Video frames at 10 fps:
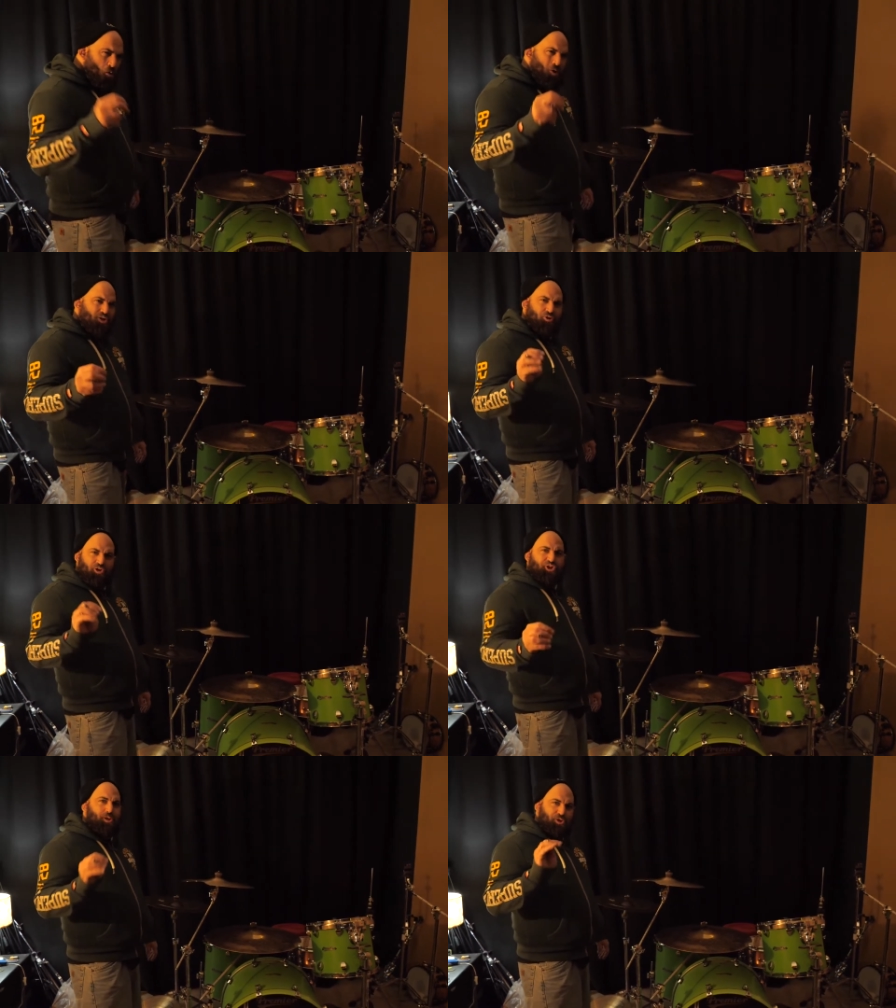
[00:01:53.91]
I always got
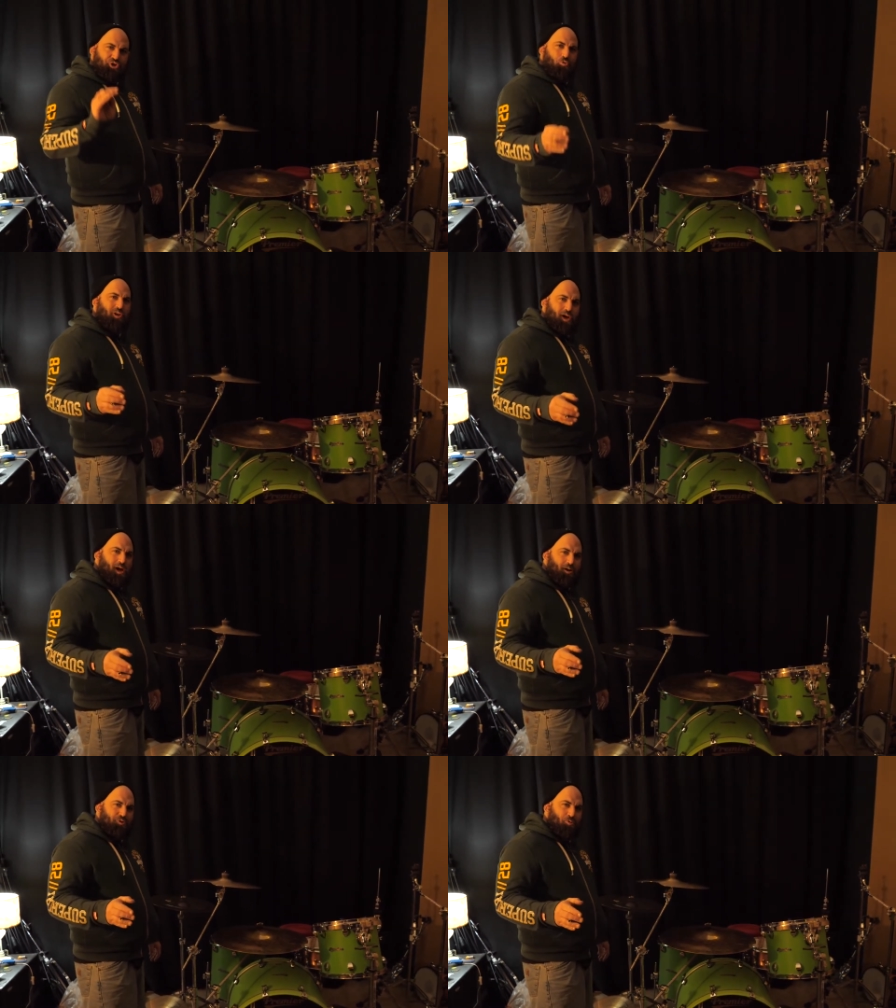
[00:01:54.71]
to check the toilet
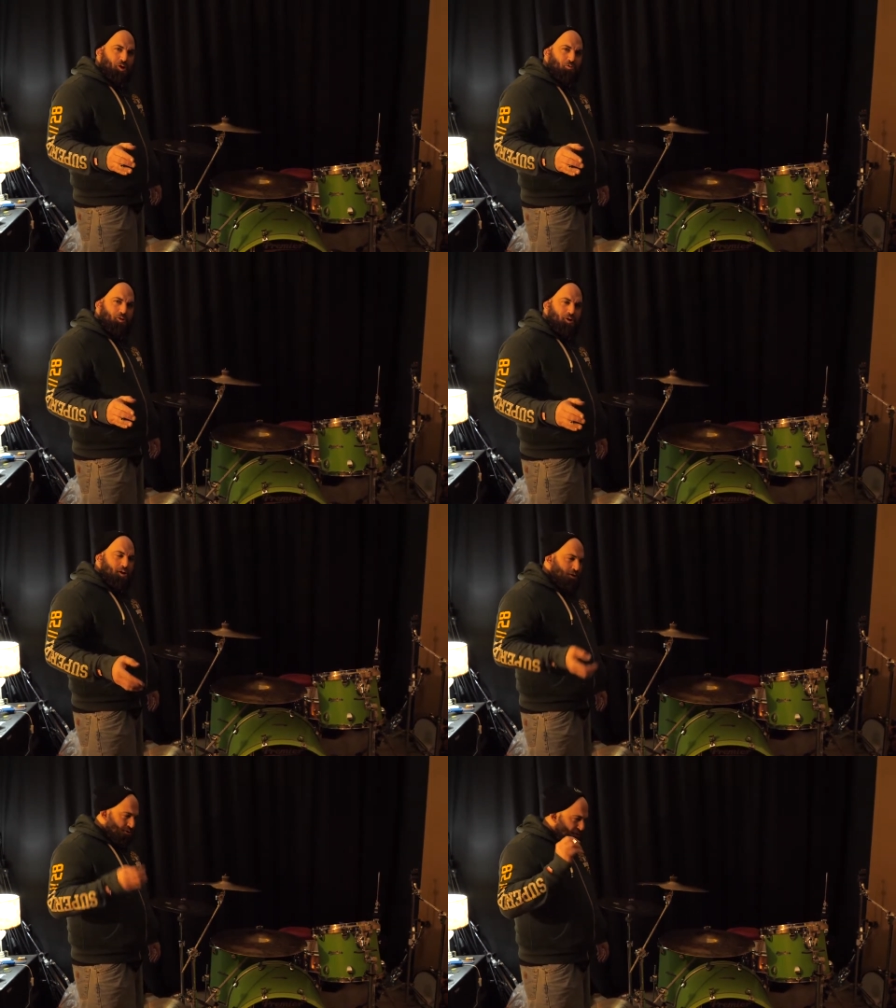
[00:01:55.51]
out as well.
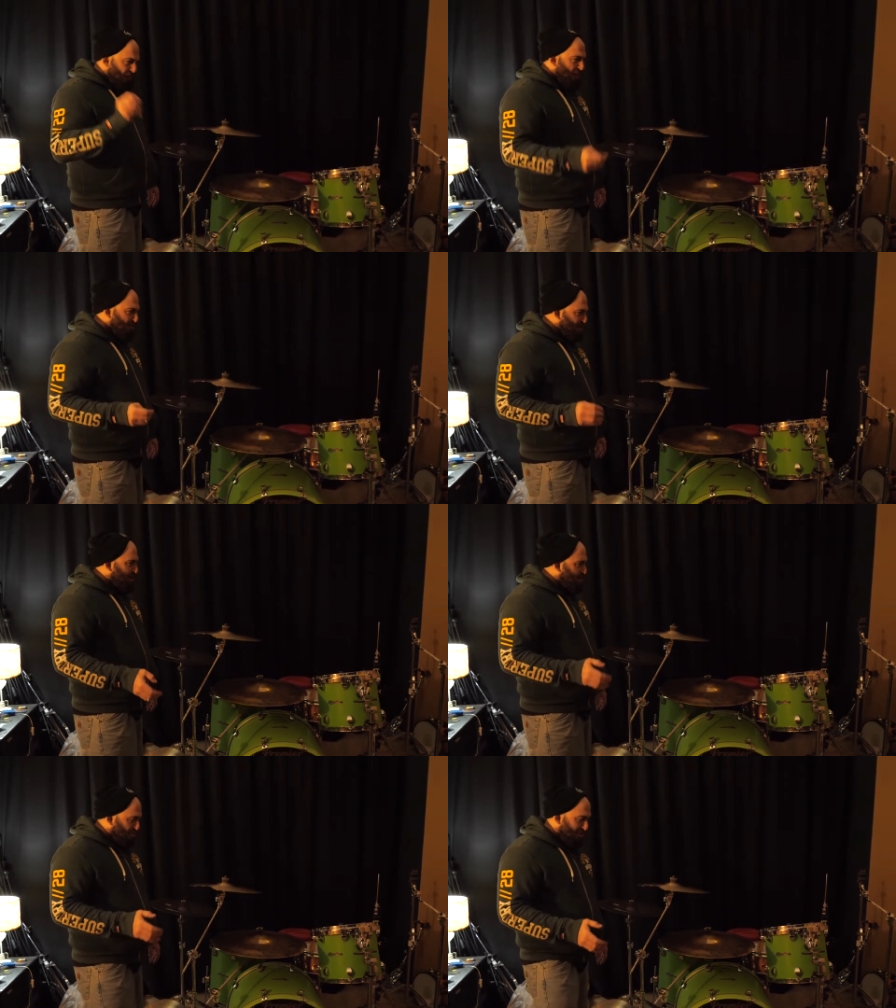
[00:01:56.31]
Because if you don't
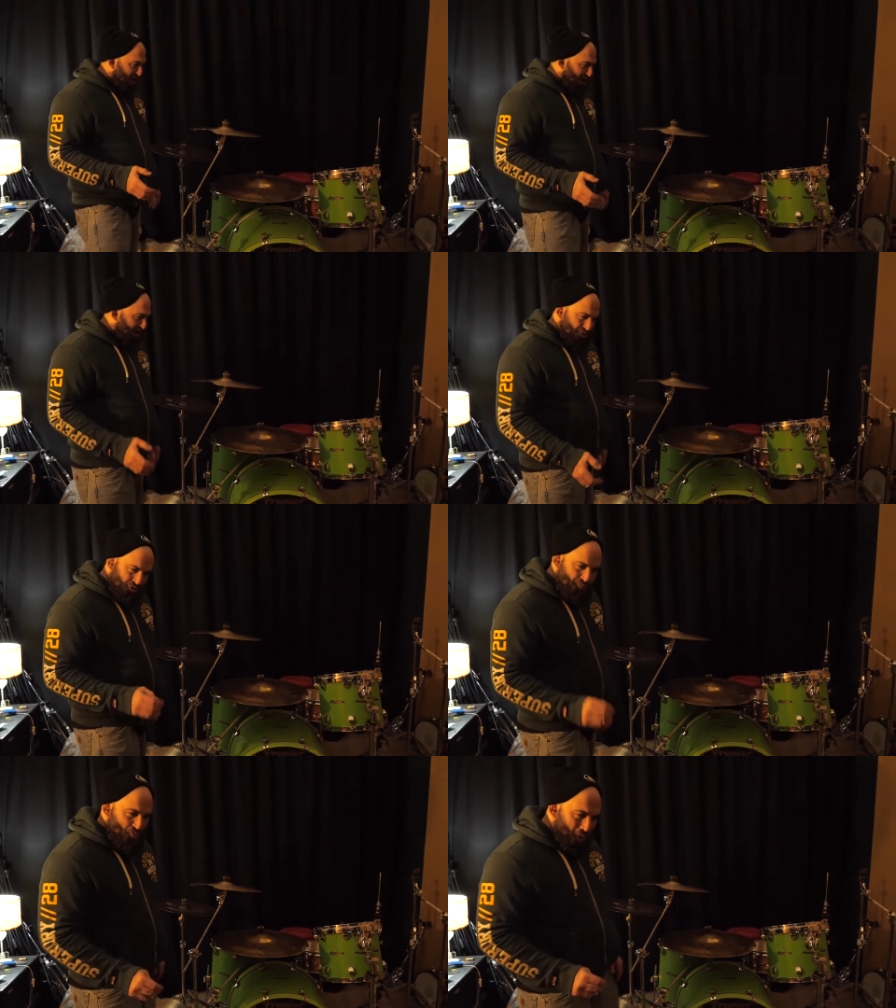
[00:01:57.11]
check the toilet out, you
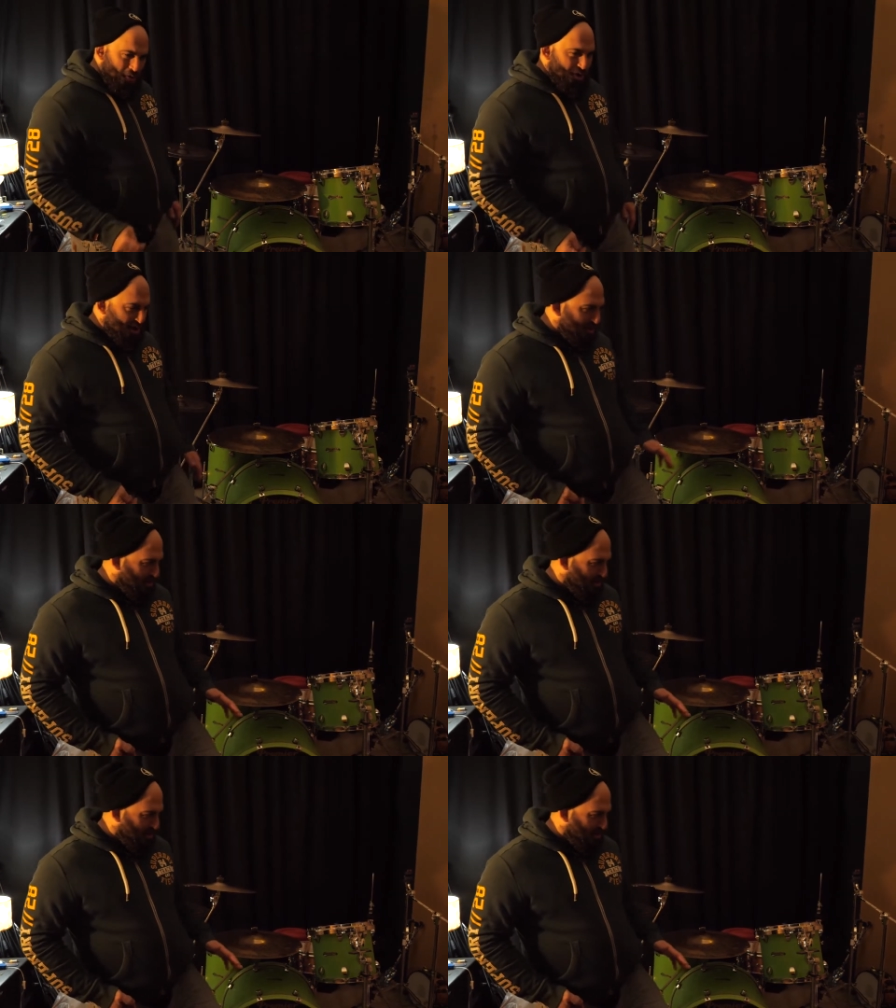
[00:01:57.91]
could be worrying.